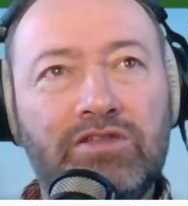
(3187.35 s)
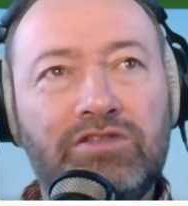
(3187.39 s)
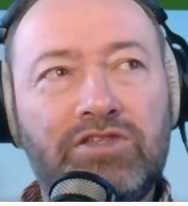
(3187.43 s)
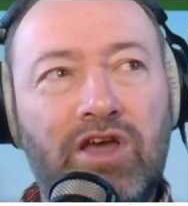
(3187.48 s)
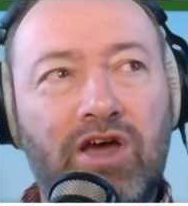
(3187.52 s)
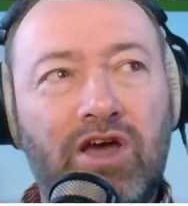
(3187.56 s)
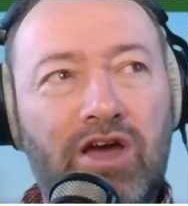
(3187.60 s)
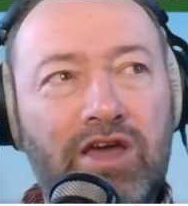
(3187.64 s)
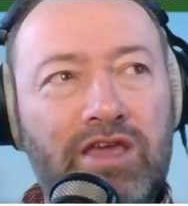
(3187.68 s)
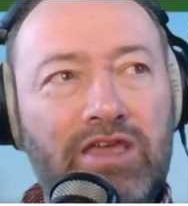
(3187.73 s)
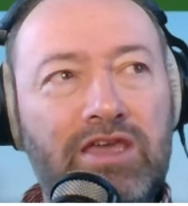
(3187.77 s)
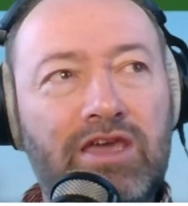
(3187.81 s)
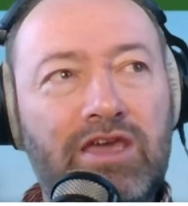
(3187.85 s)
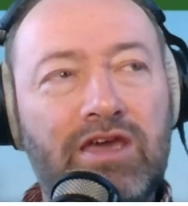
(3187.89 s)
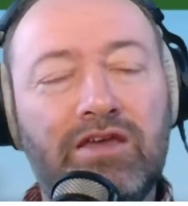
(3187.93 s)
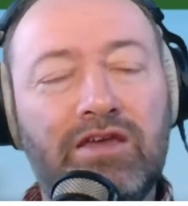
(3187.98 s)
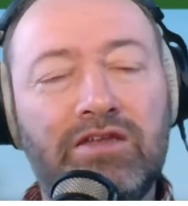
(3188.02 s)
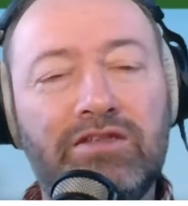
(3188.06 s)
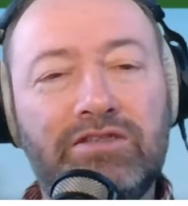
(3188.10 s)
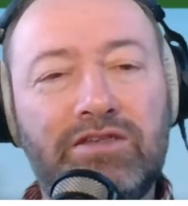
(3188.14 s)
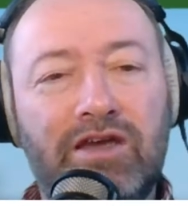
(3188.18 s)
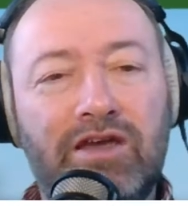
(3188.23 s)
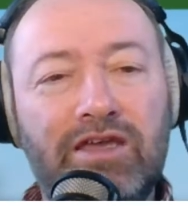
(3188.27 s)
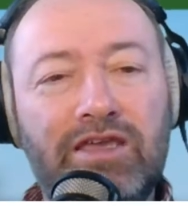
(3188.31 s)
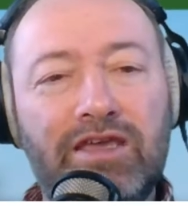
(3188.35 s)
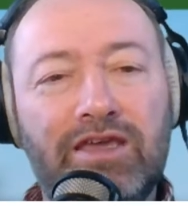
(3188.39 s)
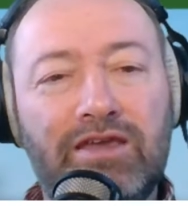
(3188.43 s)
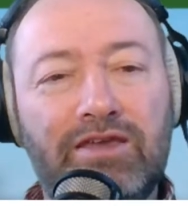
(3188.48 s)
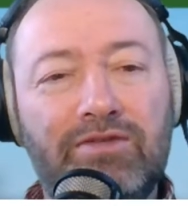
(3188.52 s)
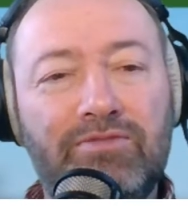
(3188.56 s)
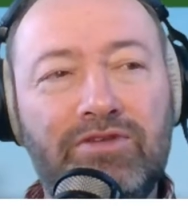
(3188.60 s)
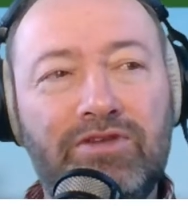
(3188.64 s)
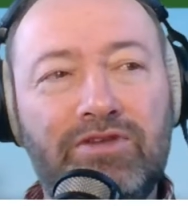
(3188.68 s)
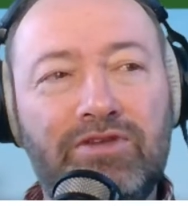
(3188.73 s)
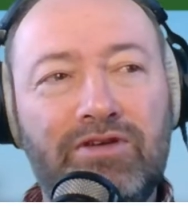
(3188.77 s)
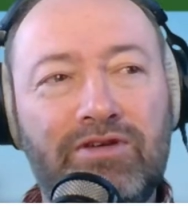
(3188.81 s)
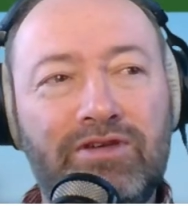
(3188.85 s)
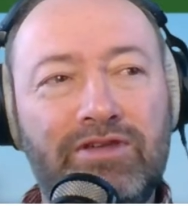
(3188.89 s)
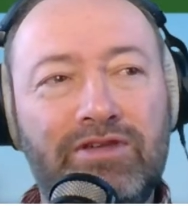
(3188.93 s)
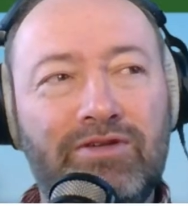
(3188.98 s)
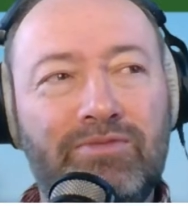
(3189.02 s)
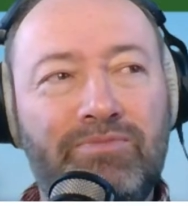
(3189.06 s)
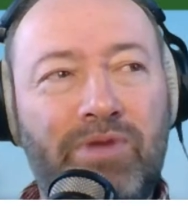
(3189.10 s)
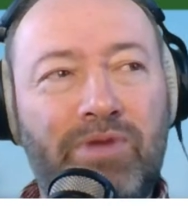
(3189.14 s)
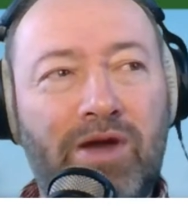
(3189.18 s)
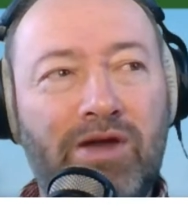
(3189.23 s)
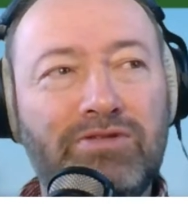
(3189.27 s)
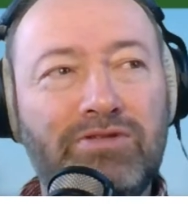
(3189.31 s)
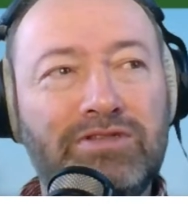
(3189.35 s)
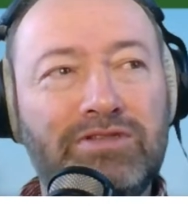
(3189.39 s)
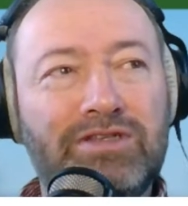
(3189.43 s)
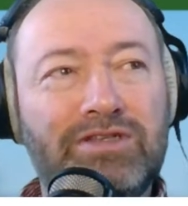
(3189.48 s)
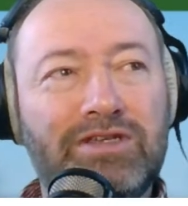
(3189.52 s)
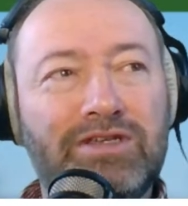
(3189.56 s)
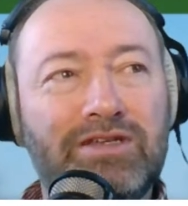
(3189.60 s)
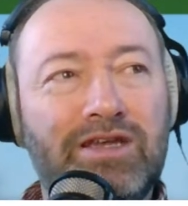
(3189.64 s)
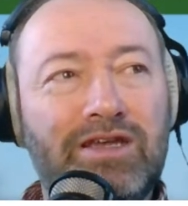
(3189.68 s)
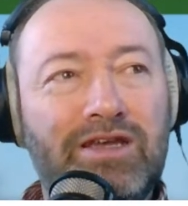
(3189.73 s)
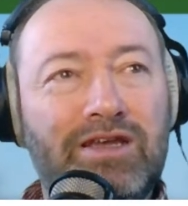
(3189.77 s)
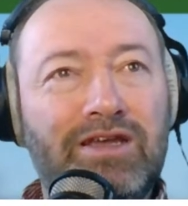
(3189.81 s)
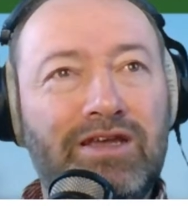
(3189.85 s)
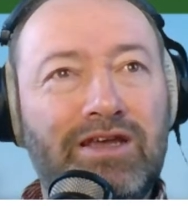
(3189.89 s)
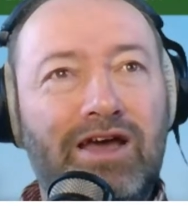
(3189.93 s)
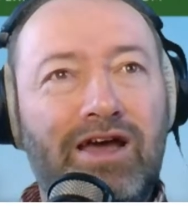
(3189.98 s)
tie your boat to